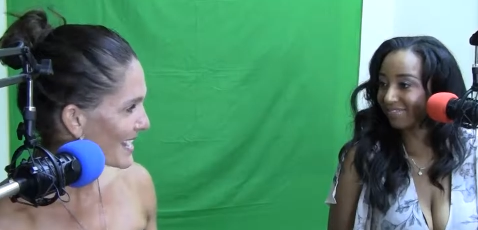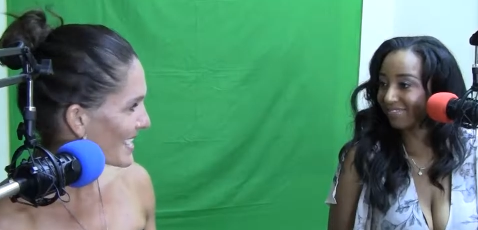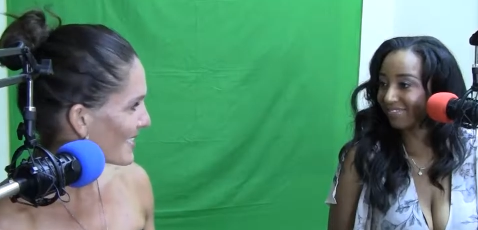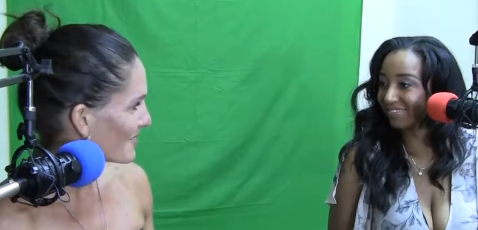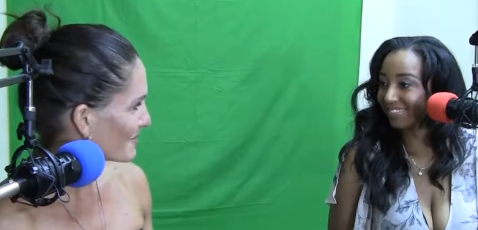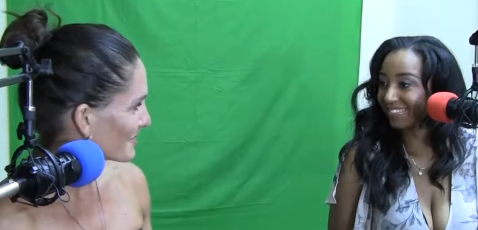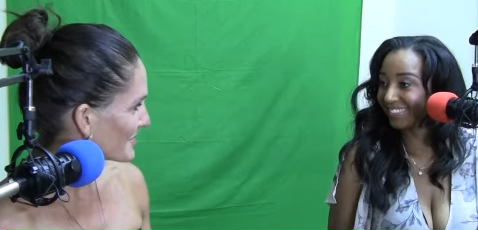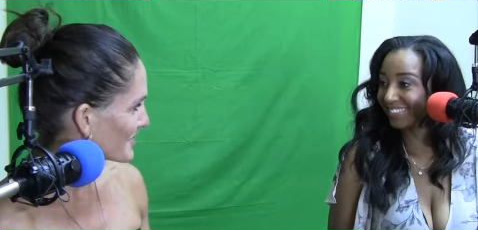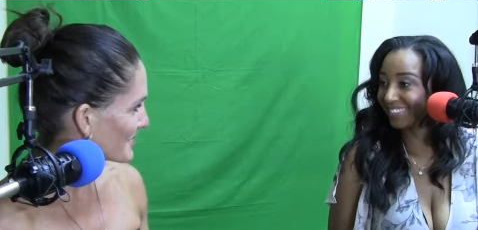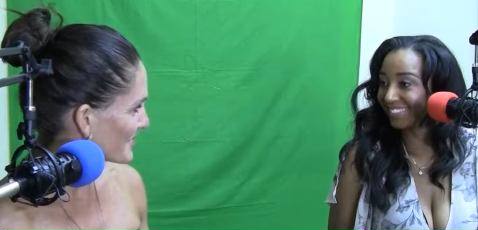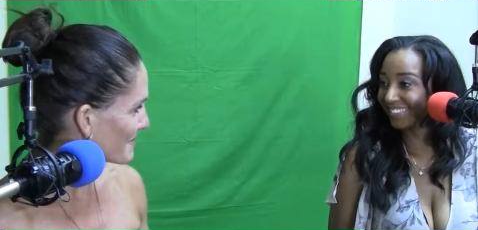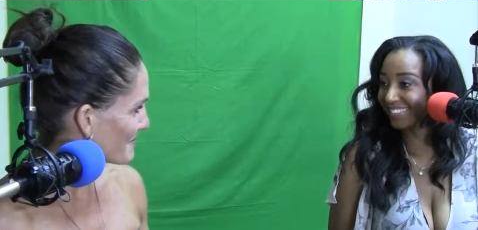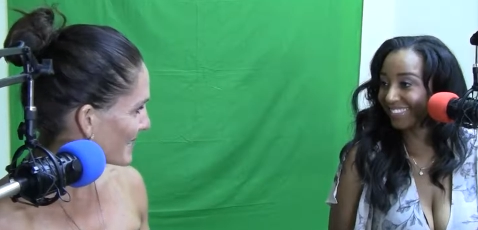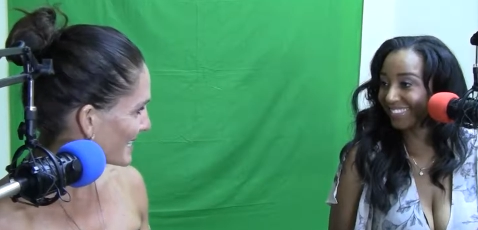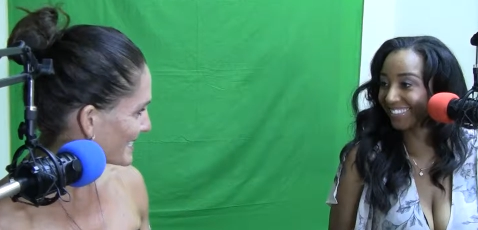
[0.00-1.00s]
Speaker 1: now, which is
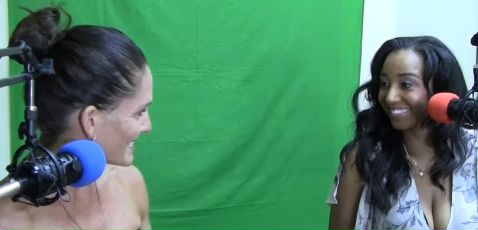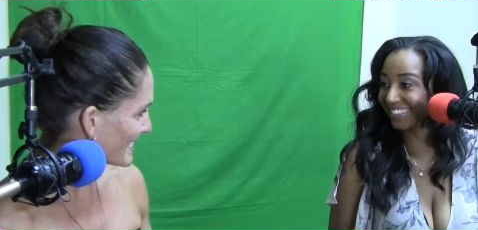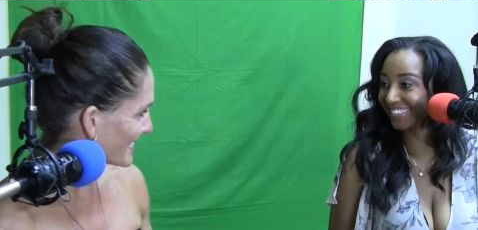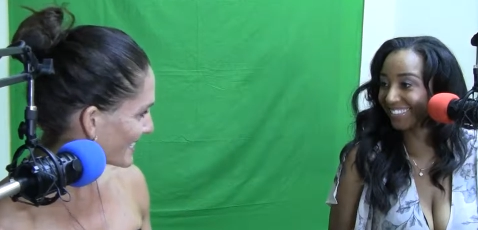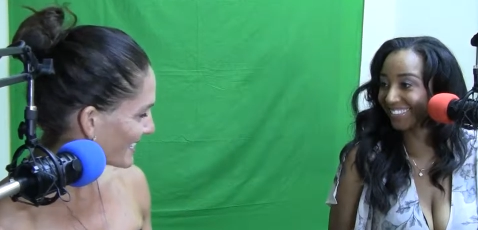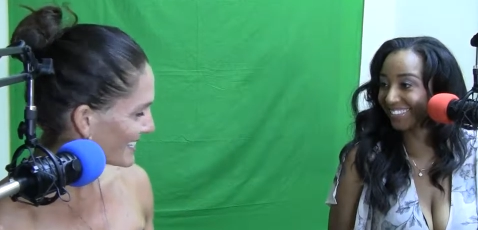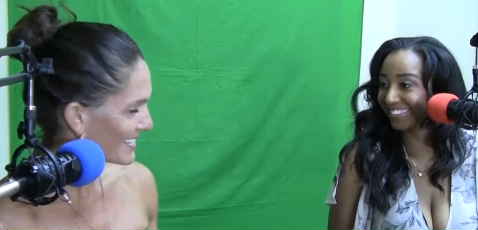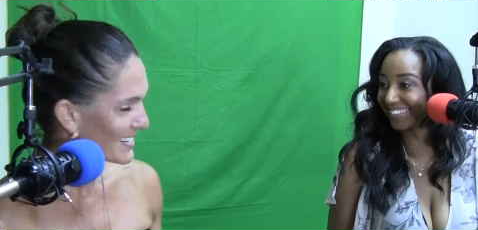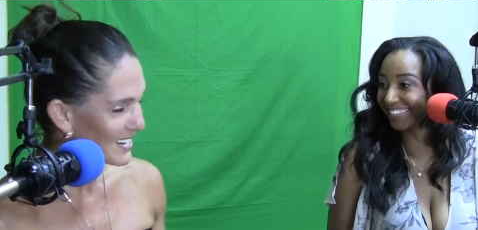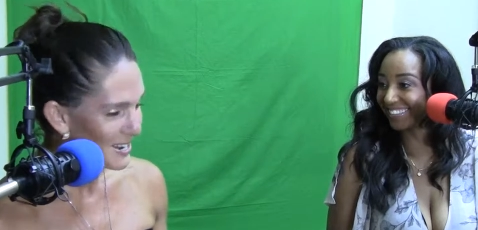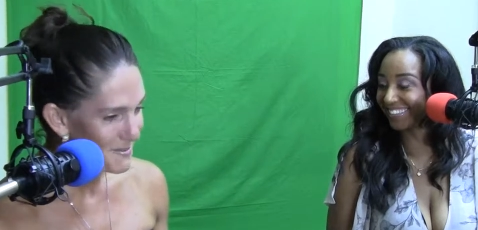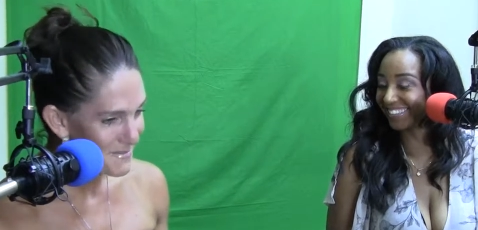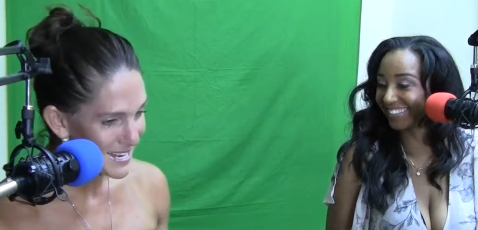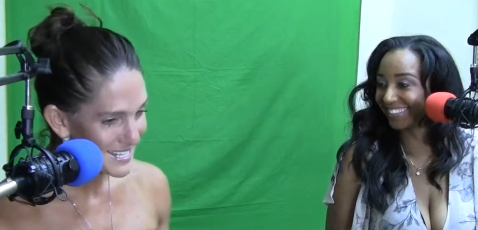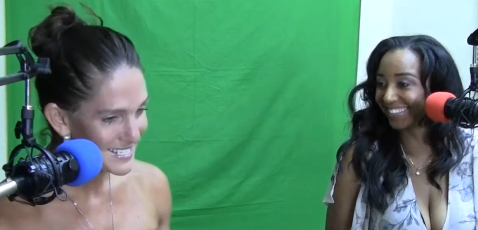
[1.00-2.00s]
an amazing,
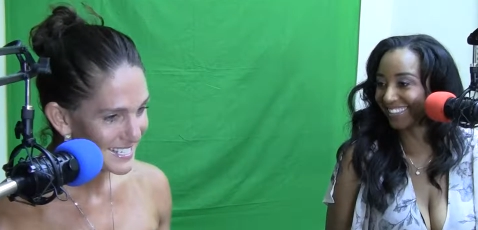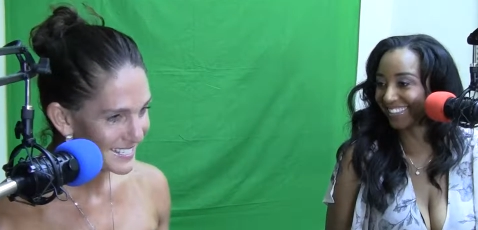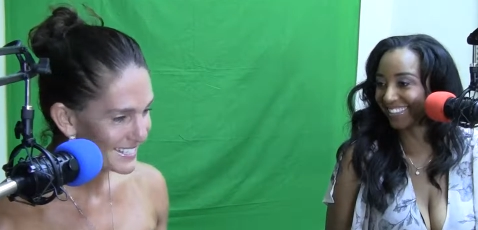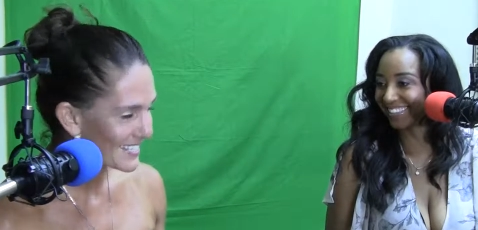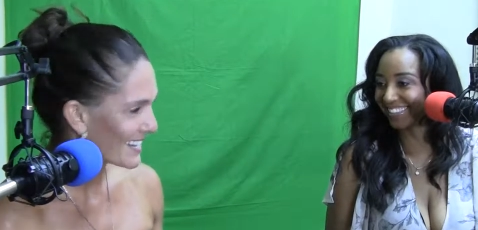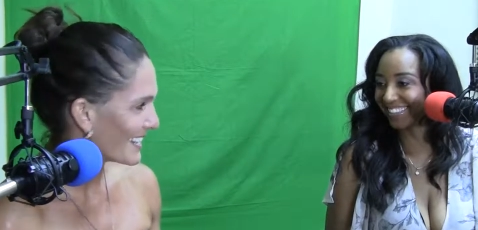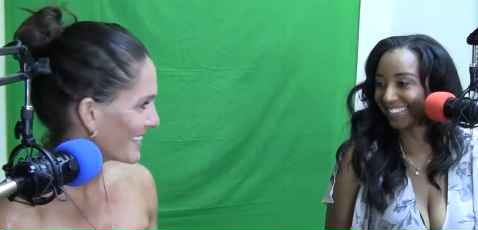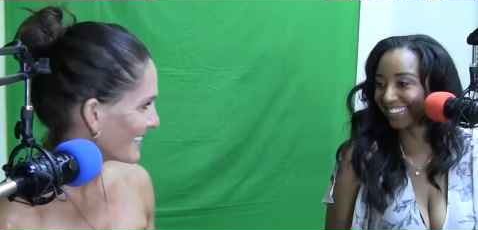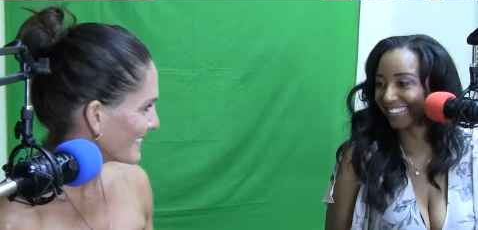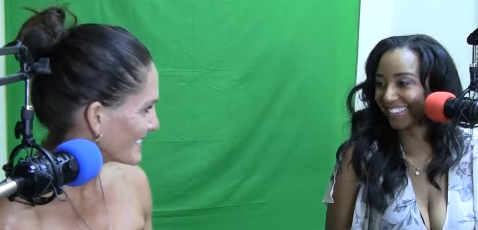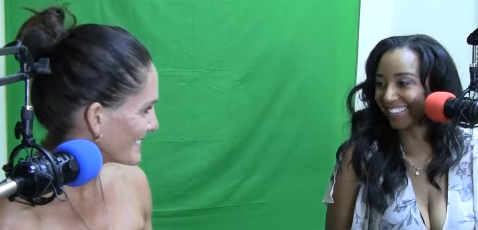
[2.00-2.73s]
amazing thing.